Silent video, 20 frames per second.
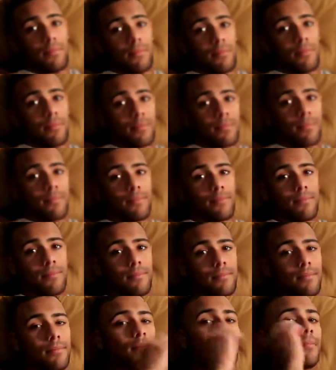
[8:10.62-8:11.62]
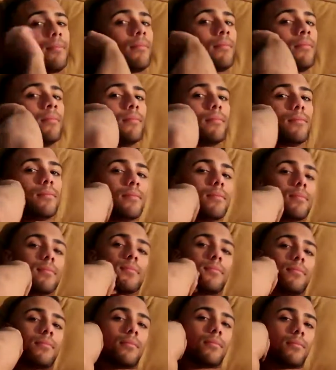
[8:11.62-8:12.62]
Mm -hmm. It was
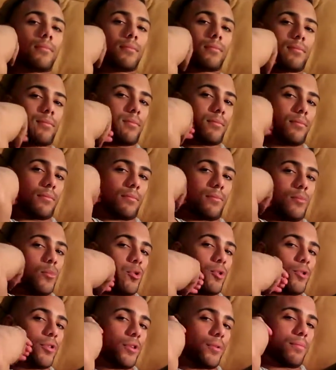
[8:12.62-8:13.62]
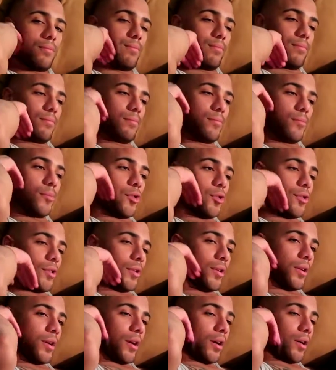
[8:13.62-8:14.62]
weird. More than more
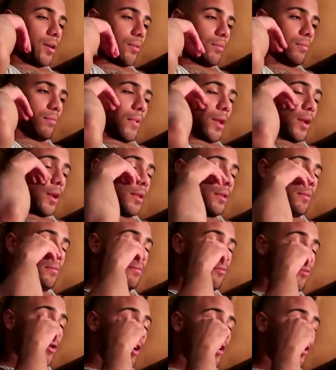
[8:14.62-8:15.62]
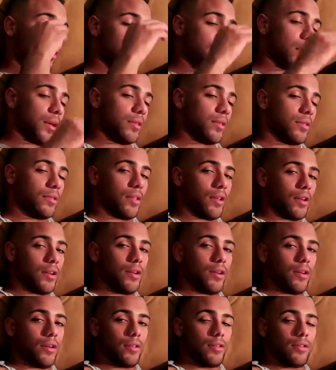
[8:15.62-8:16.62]
than on a, any regular basis that he
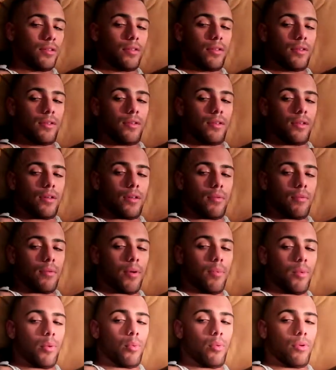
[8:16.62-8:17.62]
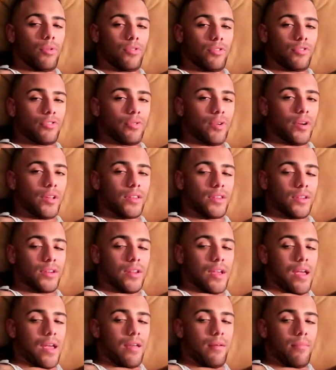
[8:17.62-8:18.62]
does. Maybe once or twice a
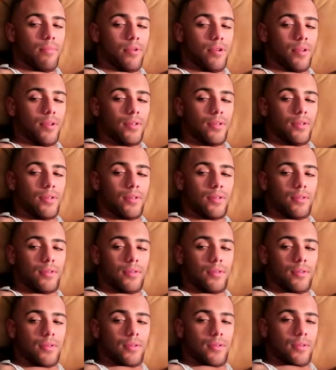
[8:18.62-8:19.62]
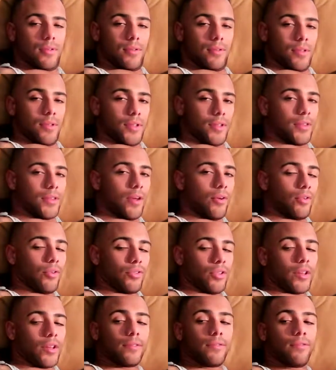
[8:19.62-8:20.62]
day, but like that
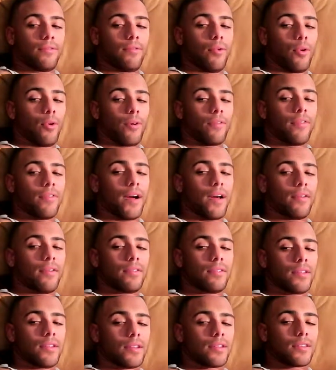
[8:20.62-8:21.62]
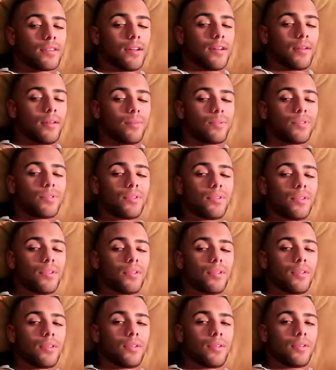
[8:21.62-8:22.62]
was like four, five, six times within
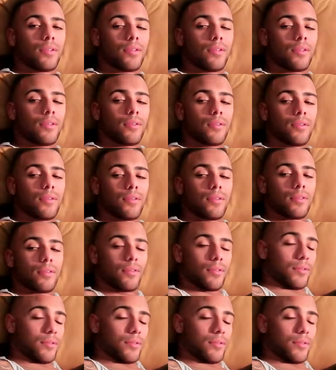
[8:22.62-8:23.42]
an hour.